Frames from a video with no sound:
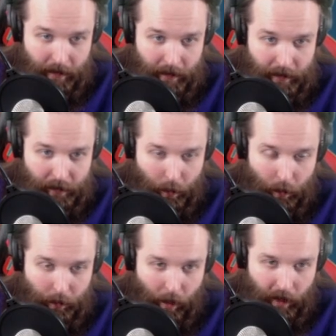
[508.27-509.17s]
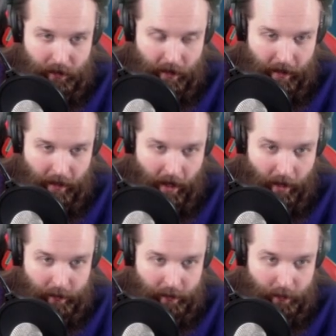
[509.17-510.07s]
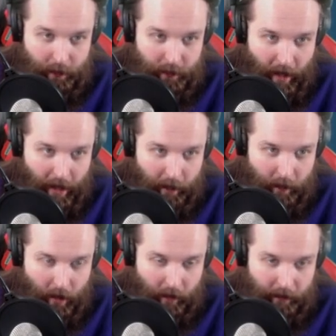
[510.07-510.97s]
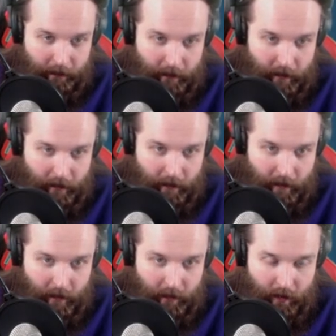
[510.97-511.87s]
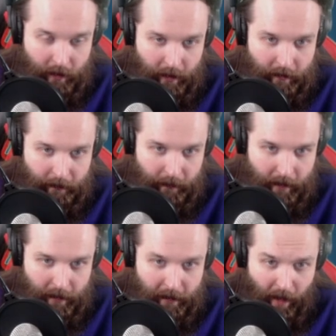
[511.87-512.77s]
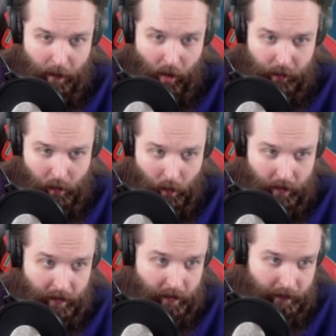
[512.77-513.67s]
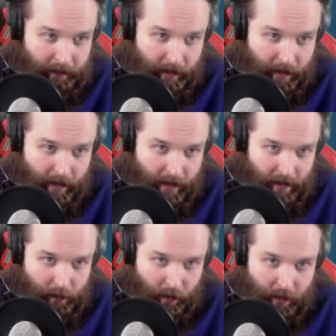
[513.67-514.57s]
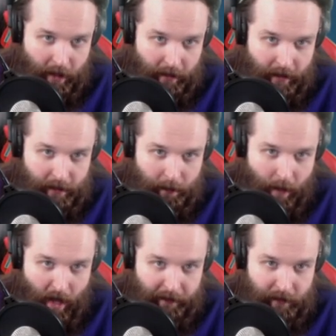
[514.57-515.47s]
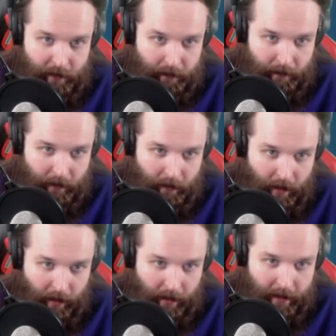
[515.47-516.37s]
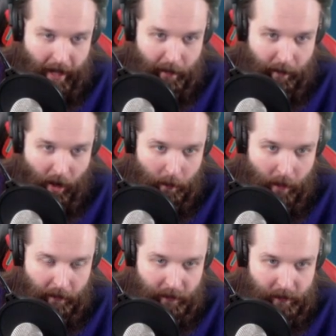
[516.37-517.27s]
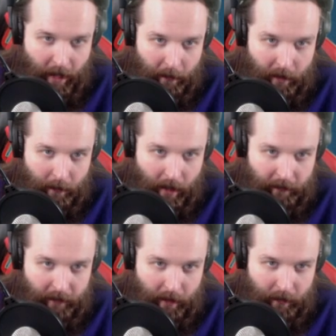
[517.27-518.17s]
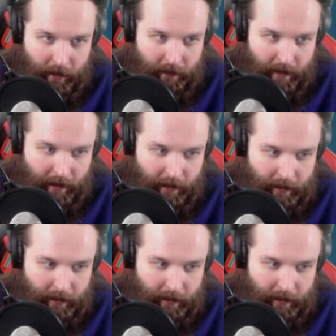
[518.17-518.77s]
It's cool watching uh, hunters do Dire Maul. There's a uh, Dire Maul North where you get these buffs. Get like an attack power buff, a stamina buff, and I believe a,